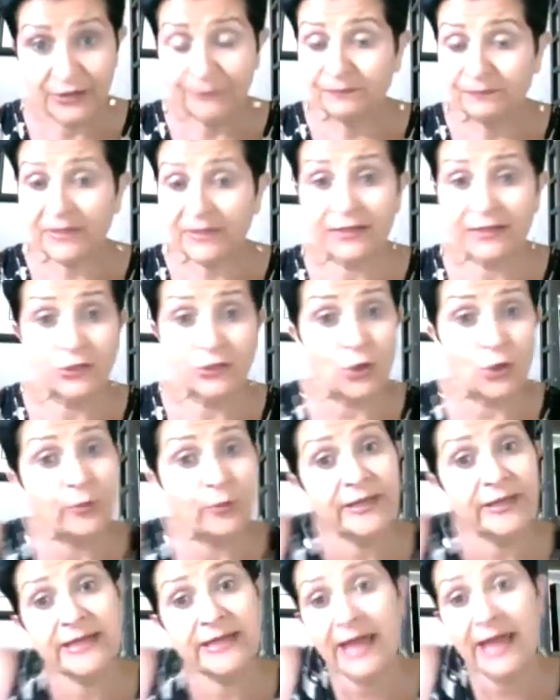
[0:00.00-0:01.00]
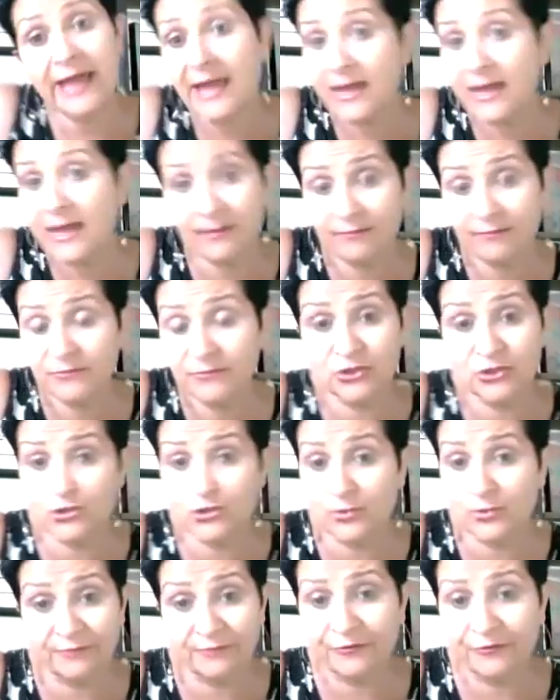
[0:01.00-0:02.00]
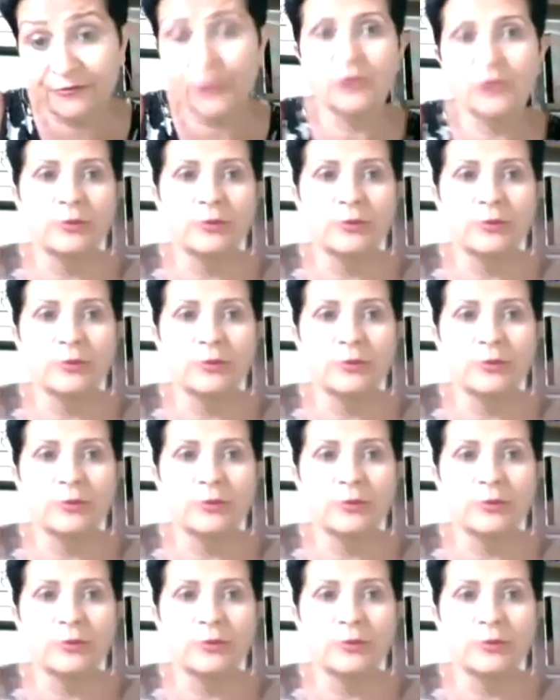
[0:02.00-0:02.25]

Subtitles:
Like, nobody came to do them for you.